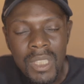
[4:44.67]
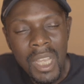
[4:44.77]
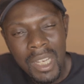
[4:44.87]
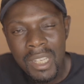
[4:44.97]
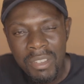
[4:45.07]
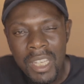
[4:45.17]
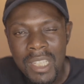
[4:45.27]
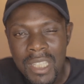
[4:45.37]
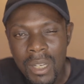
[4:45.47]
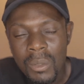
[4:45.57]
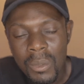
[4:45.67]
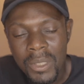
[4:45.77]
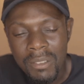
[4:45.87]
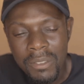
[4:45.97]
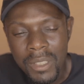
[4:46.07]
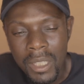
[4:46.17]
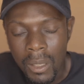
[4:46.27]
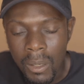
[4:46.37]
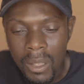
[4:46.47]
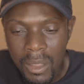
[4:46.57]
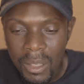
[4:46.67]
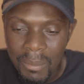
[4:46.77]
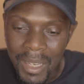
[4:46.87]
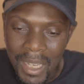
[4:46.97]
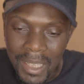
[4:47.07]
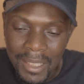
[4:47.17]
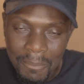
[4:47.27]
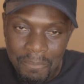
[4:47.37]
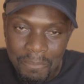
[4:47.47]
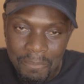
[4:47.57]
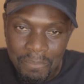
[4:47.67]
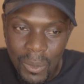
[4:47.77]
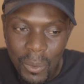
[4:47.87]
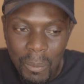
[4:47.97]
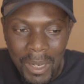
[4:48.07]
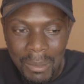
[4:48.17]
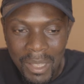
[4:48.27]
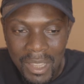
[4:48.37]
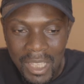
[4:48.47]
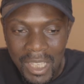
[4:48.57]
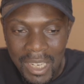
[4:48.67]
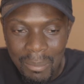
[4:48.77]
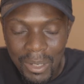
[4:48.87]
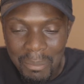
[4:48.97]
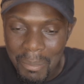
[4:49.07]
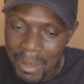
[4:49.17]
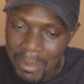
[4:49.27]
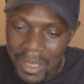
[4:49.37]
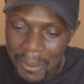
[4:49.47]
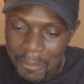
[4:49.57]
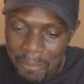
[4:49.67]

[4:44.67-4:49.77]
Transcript: living in South Korea for a long time, and who might be thinking about maybe